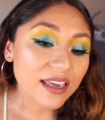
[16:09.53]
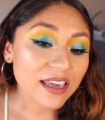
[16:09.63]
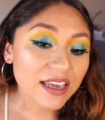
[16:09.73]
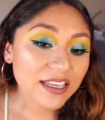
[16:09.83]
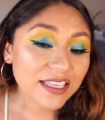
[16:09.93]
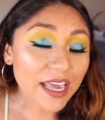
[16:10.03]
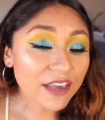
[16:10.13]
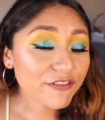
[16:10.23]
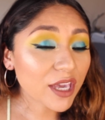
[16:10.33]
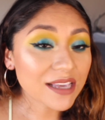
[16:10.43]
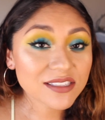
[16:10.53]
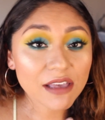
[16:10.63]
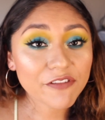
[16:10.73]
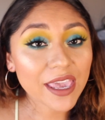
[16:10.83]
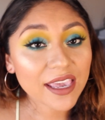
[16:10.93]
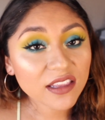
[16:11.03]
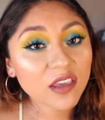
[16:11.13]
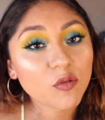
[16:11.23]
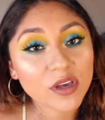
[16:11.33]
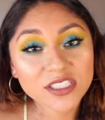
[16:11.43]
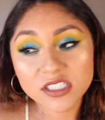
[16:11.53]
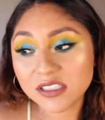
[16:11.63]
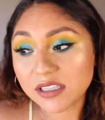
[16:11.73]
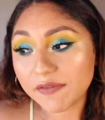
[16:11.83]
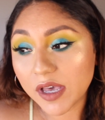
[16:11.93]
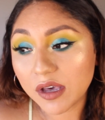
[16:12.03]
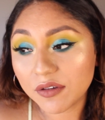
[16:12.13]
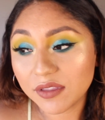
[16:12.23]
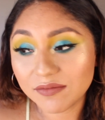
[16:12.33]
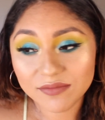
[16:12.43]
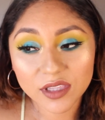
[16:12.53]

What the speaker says: And yeah, if you guys have any questions about,